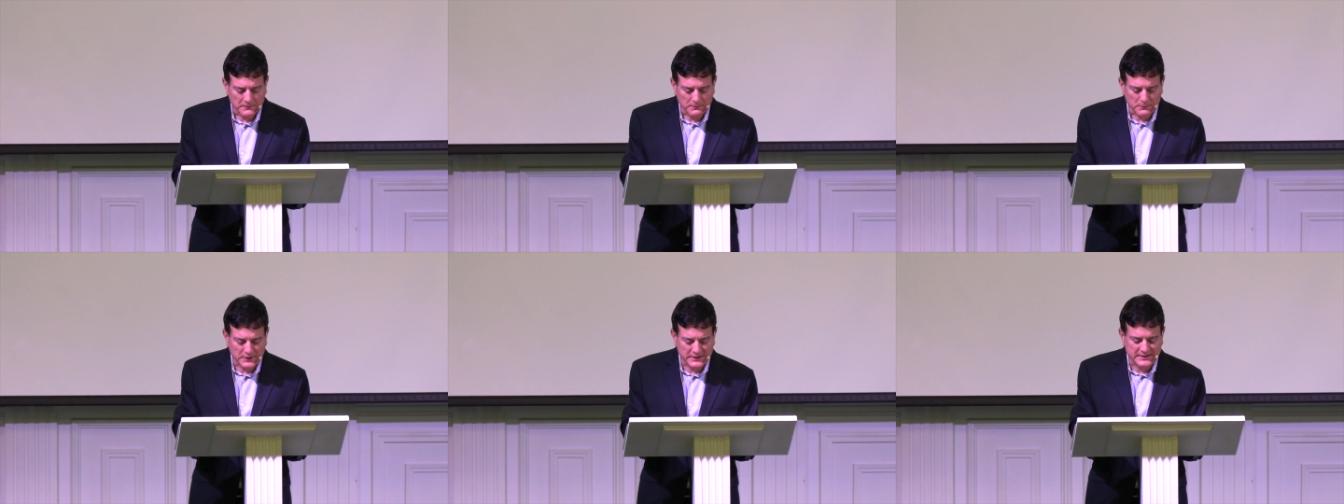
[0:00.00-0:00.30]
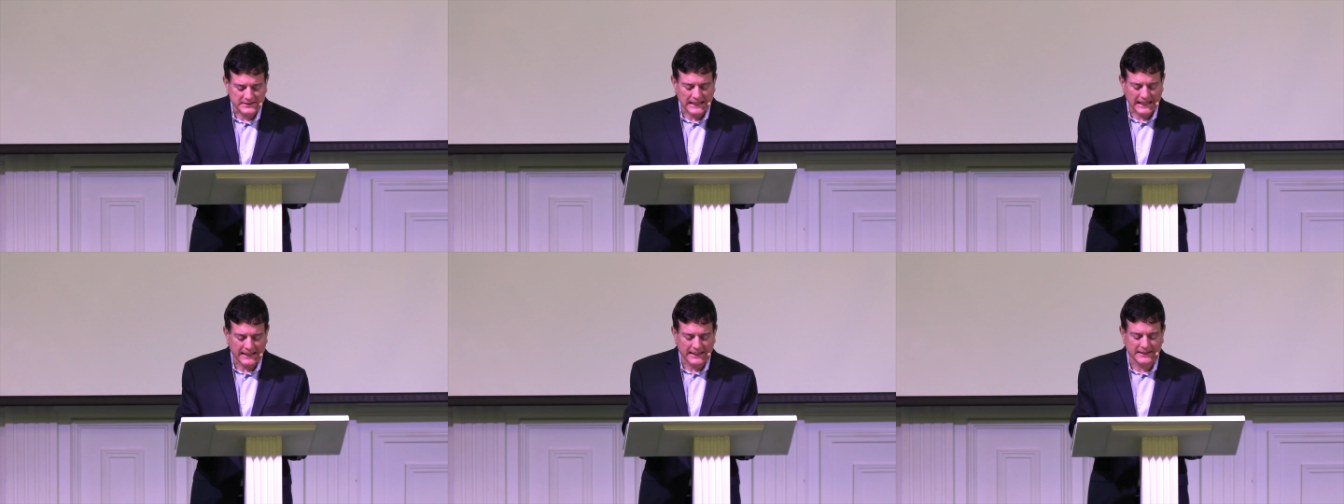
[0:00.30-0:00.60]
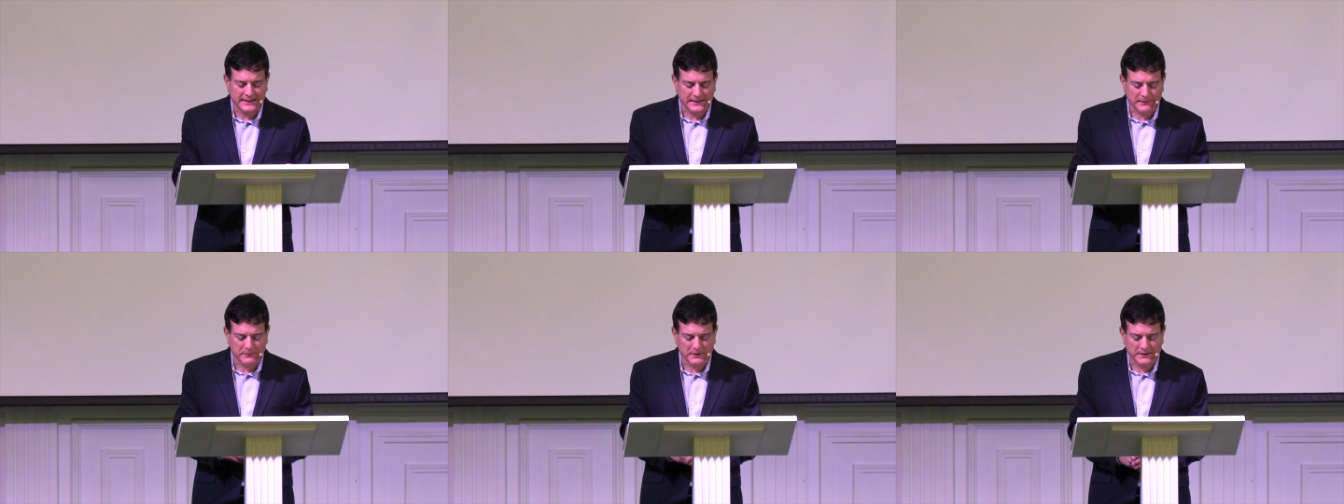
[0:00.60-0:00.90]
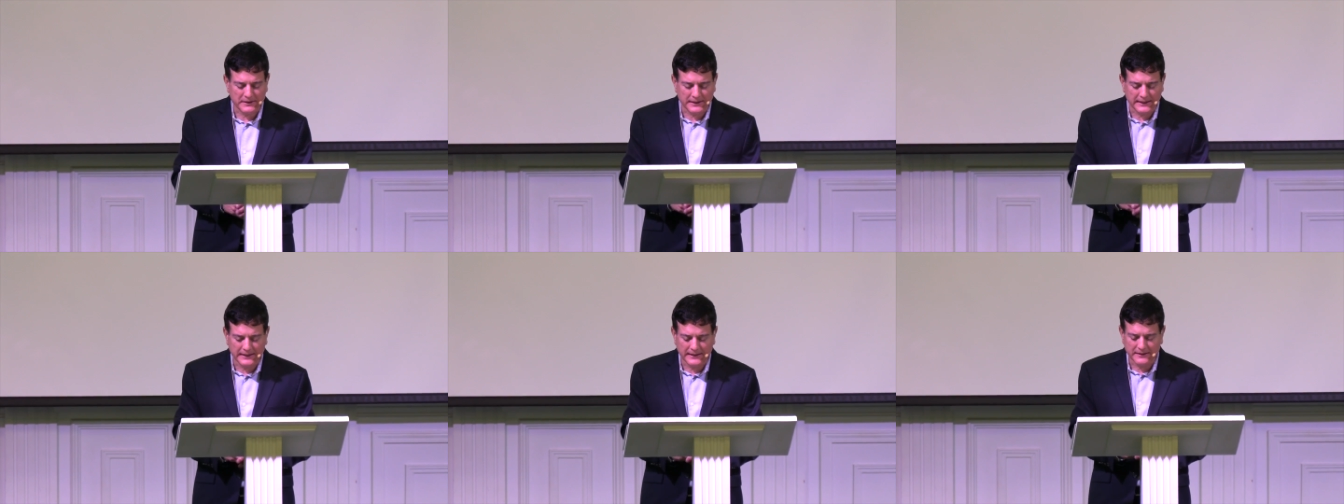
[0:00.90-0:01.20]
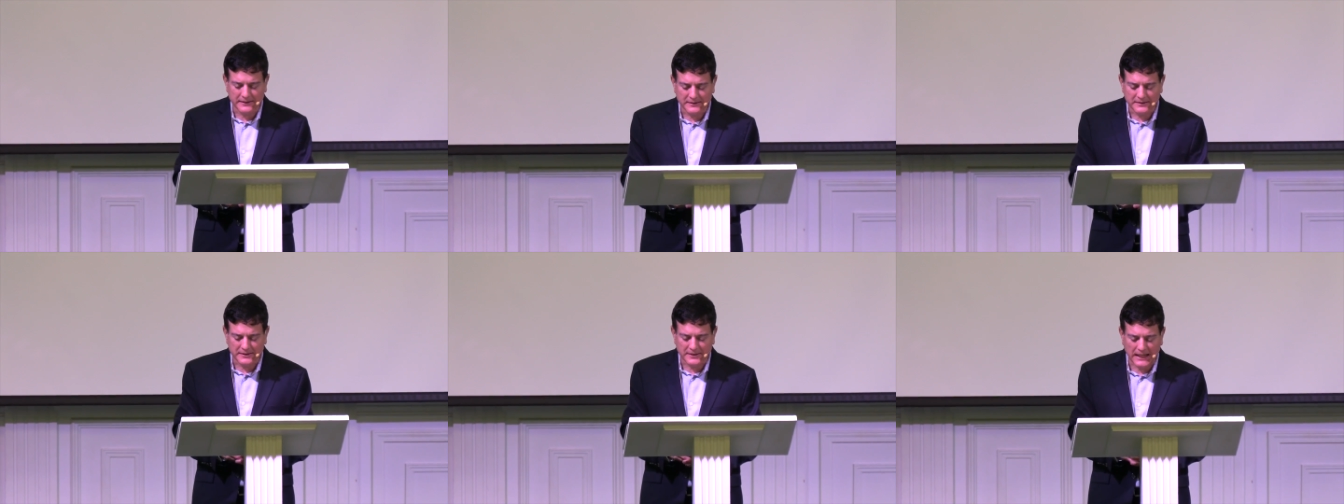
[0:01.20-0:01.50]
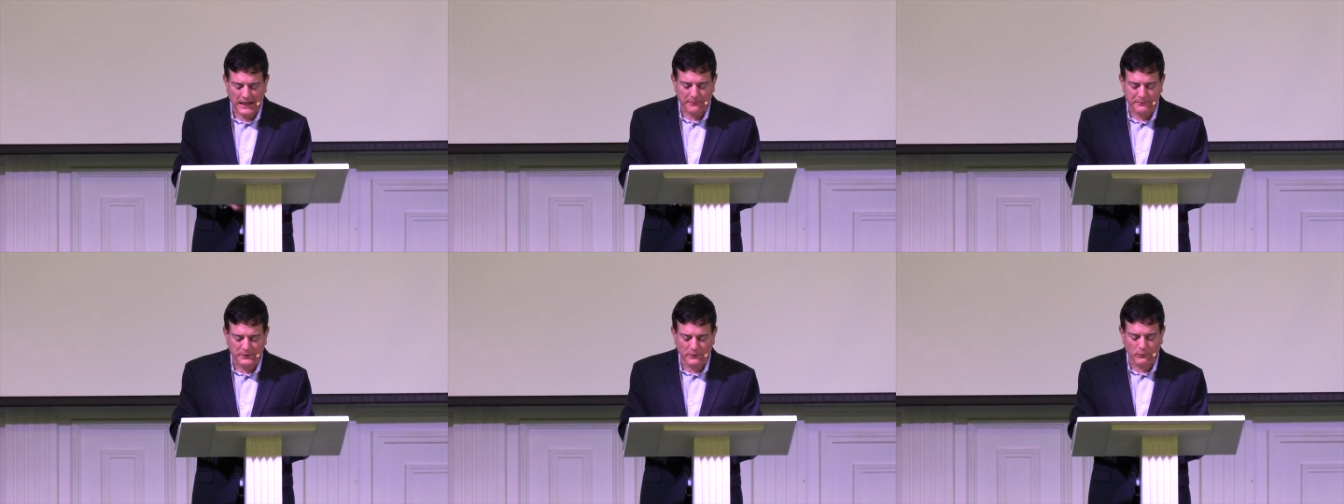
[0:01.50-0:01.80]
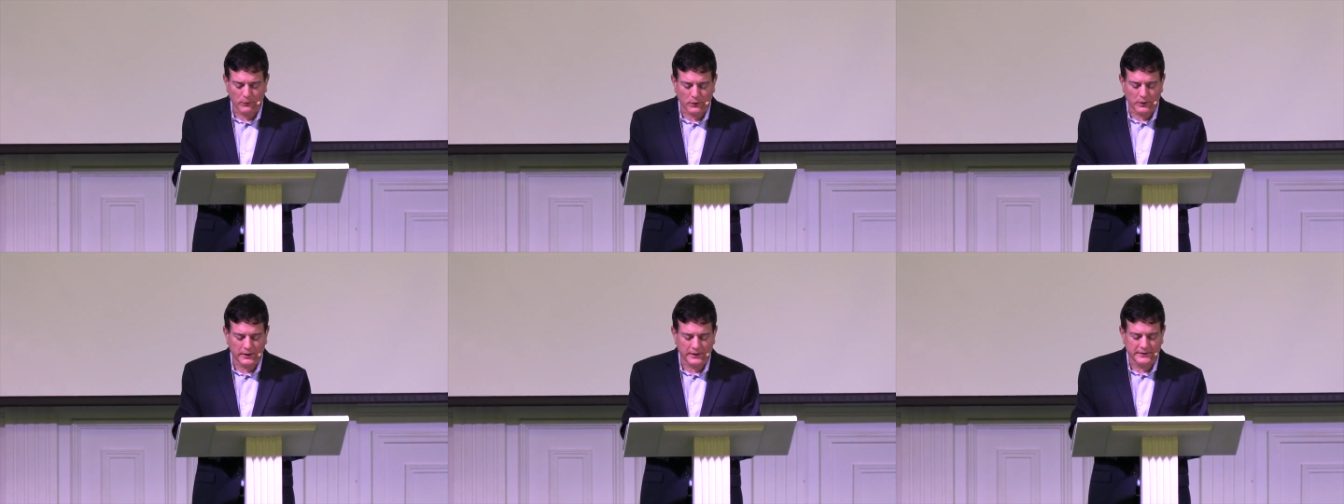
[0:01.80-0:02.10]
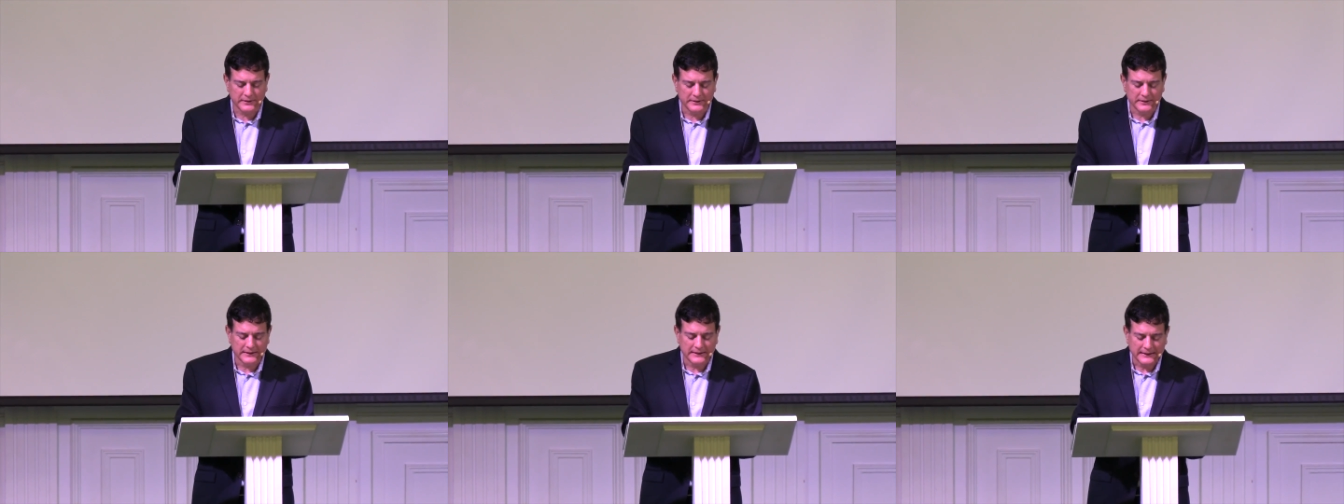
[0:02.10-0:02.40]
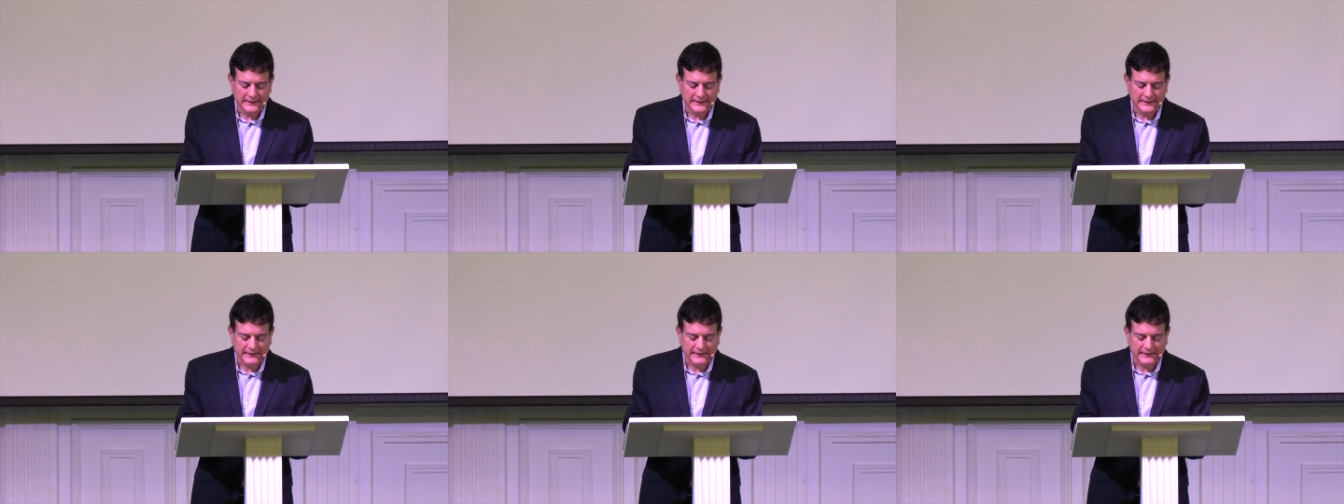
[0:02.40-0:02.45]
But 2 Timothy chapter 1,